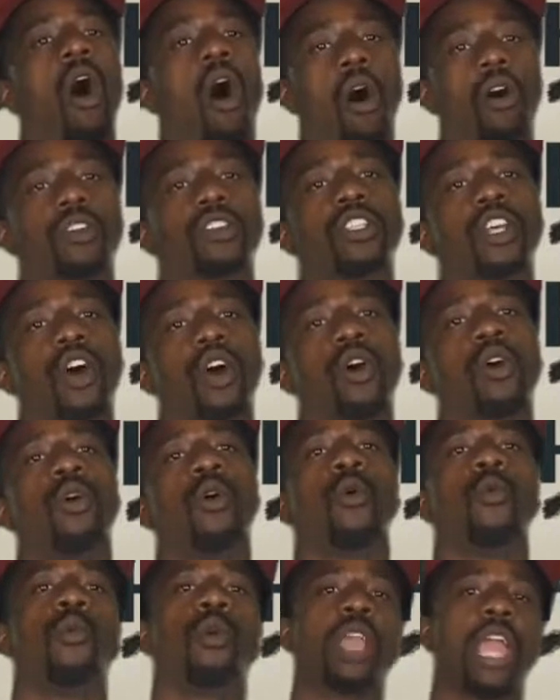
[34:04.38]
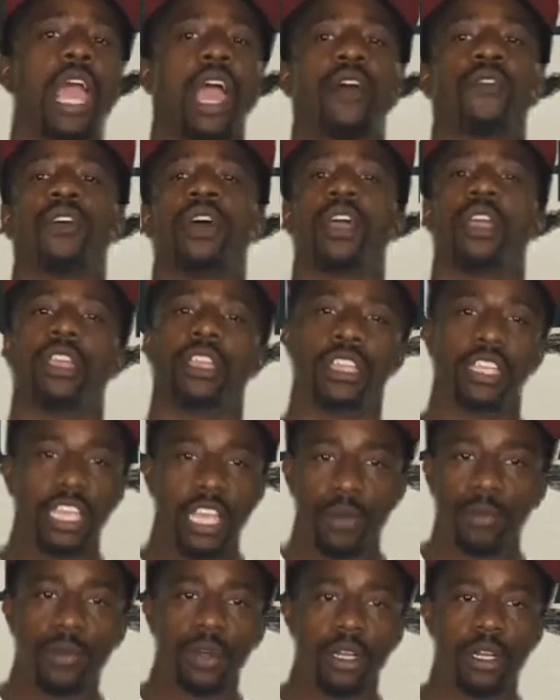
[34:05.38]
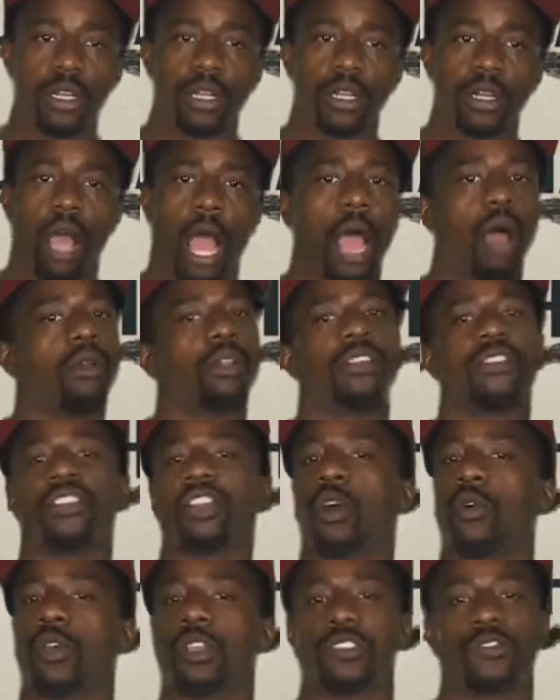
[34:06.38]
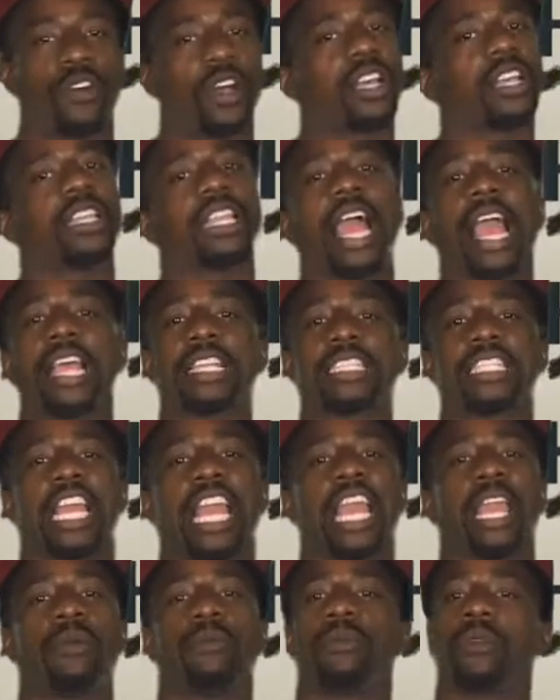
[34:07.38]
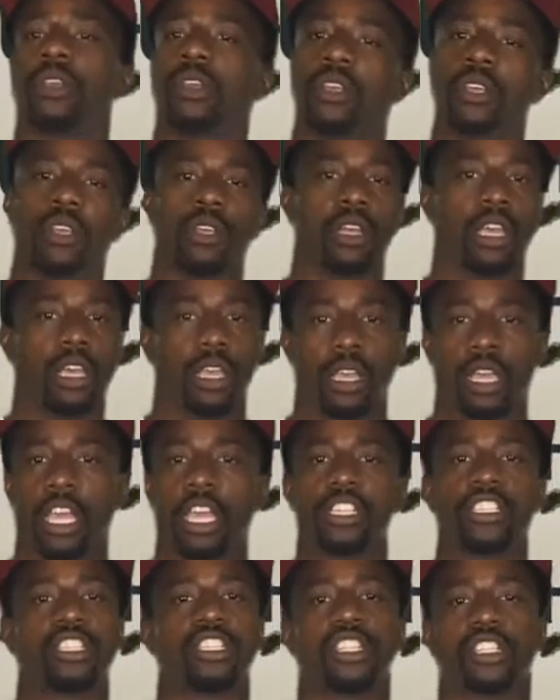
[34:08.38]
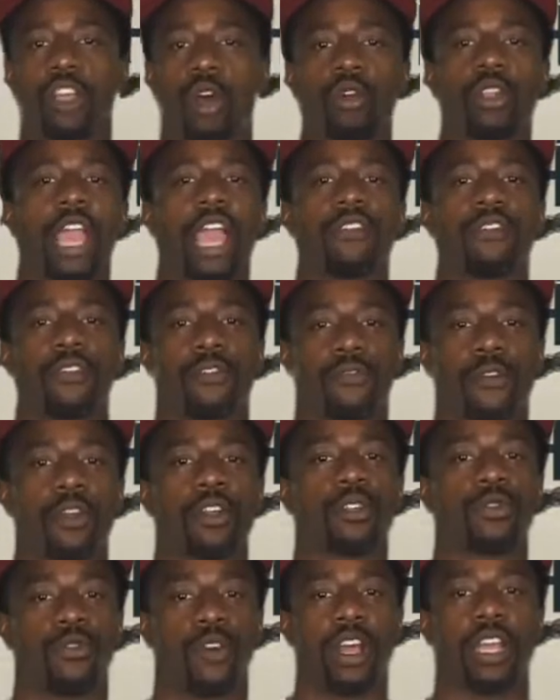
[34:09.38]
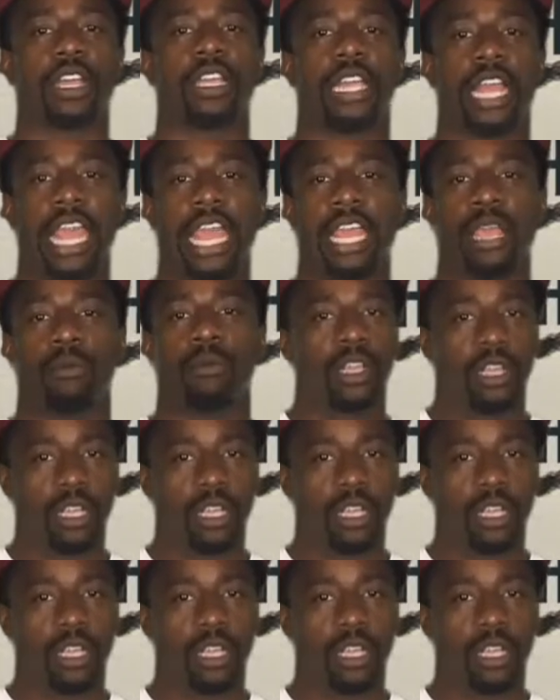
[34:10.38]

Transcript: Also, we have Yemma. I don't even know his fucking last name. He should just only have a first fucking name.